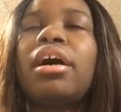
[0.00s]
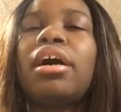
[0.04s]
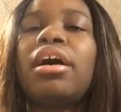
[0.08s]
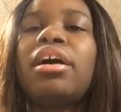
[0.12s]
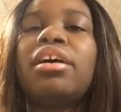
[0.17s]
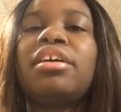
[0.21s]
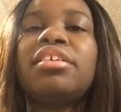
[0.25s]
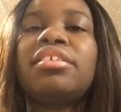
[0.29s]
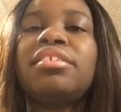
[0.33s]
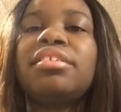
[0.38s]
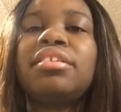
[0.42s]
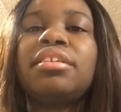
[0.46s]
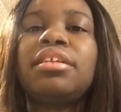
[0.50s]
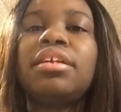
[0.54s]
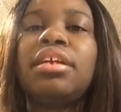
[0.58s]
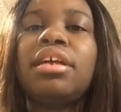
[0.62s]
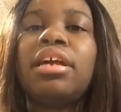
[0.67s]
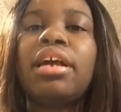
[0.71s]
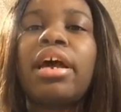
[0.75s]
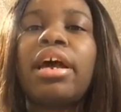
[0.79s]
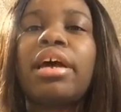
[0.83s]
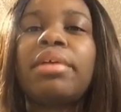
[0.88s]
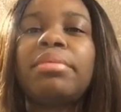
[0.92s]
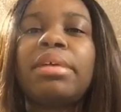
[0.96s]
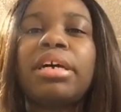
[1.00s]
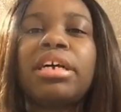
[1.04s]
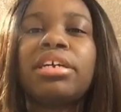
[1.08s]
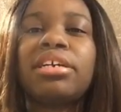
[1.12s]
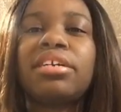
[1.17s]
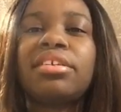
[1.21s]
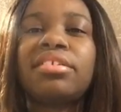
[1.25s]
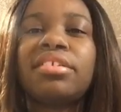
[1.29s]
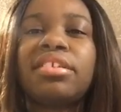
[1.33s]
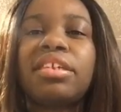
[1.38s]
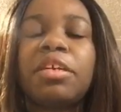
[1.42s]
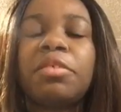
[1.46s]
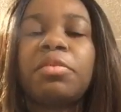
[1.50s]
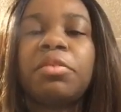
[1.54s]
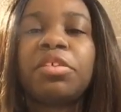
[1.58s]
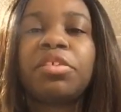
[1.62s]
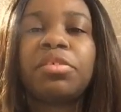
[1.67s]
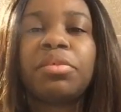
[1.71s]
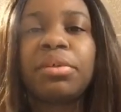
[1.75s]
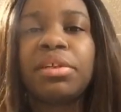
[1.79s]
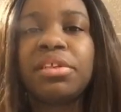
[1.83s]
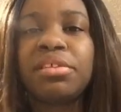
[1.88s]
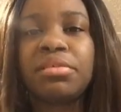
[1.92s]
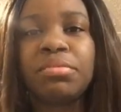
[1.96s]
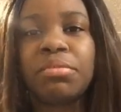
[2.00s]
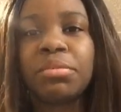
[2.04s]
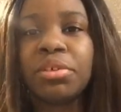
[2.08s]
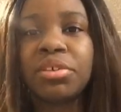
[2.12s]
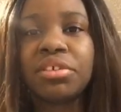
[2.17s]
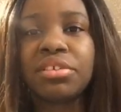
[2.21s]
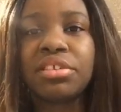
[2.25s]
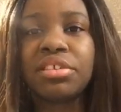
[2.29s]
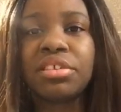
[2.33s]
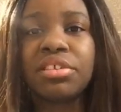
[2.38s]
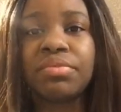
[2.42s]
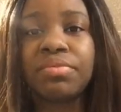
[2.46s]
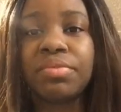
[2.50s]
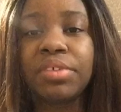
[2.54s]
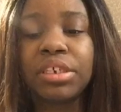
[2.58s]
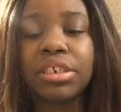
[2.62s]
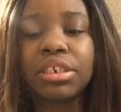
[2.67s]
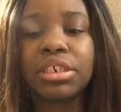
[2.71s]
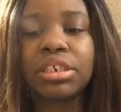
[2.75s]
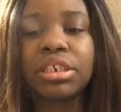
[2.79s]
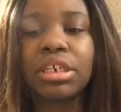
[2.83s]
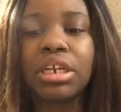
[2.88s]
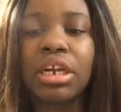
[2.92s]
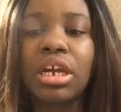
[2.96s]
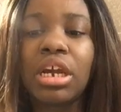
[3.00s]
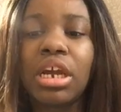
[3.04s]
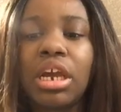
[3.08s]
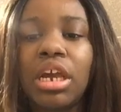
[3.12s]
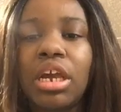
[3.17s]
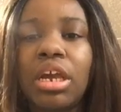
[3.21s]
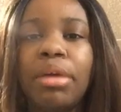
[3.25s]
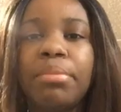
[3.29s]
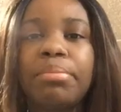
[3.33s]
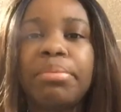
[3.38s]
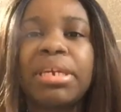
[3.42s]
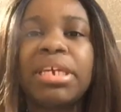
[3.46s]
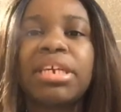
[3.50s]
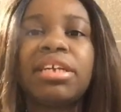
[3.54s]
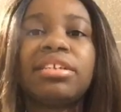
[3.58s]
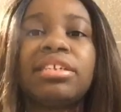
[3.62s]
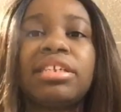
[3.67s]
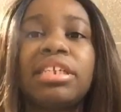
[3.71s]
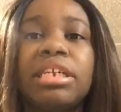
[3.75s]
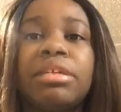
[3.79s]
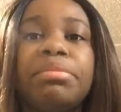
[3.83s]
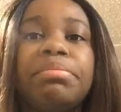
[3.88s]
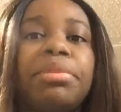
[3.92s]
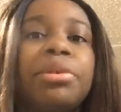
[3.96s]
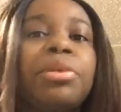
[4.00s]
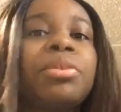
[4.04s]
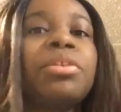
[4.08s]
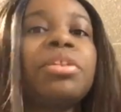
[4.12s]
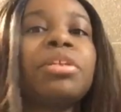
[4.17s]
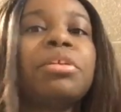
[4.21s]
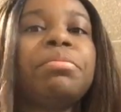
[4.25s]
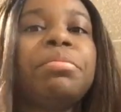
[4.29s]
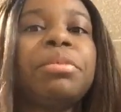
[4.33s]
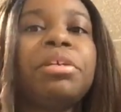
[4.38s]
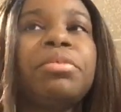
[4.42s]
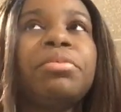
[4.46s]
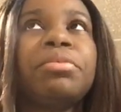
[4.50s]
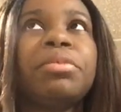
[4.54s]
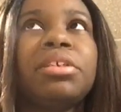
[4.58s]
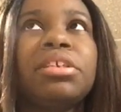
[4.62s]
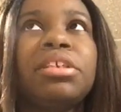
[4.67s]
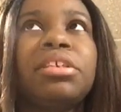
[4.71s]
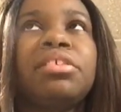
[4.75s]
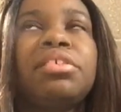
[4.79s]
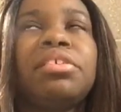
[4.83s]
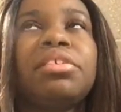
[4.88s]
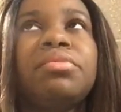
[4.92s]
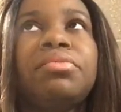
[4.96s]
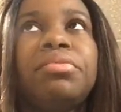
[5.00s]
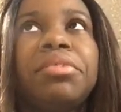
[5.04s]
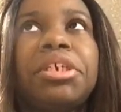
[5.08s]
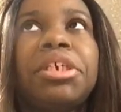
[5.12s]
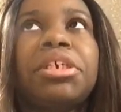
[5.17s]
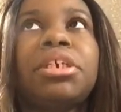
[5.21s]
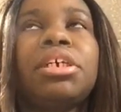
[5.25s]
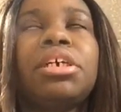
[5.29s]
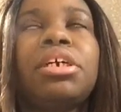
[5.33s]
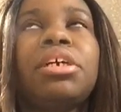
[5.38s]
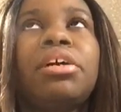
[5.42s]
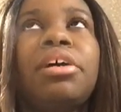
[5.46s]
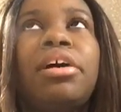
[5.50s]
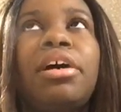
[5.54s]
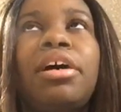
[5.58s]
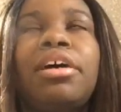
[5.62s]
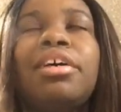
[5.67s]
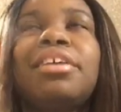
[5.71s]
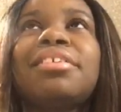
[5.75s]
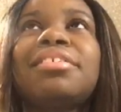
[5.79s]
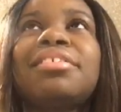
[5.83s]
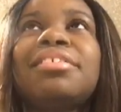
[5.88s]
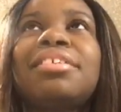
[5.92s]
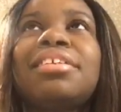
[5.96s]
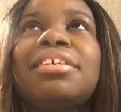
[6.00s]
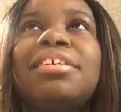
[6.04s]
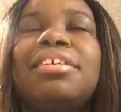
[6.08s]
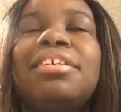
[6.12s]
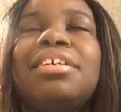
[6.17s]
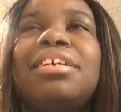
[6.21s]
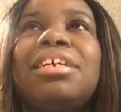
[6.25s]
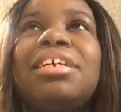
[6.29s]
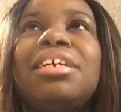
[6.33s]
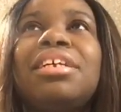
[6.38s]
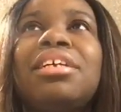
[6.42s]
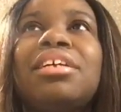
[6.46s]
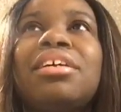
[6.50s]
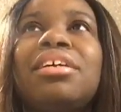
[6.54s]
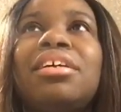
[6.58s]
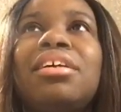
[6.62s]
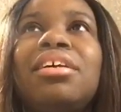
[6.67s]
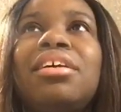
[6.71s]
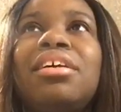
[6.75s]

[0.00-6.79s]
honestly, I'm not going to say which one's more severe, because they both could be really severe, honestly. Like,